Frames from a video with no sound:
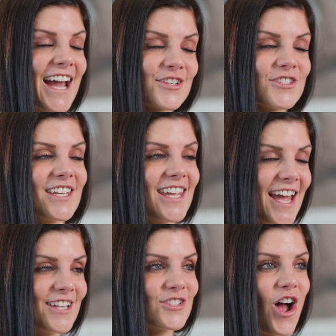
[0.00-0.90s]
actually
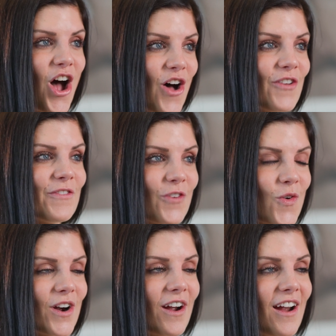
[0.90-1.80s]
catch all
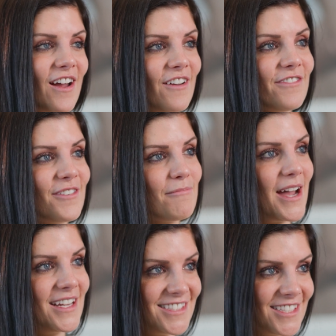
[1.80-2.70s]
four of
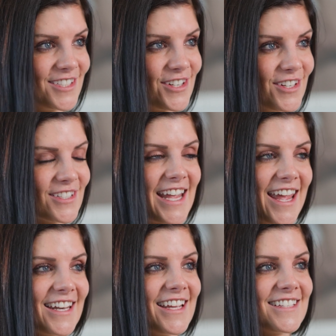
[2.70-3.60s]
my sisters
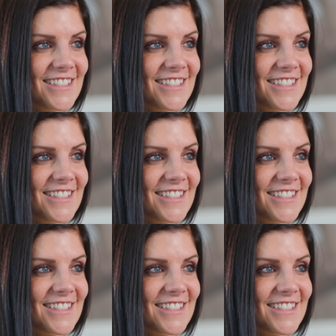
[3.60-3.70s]
and a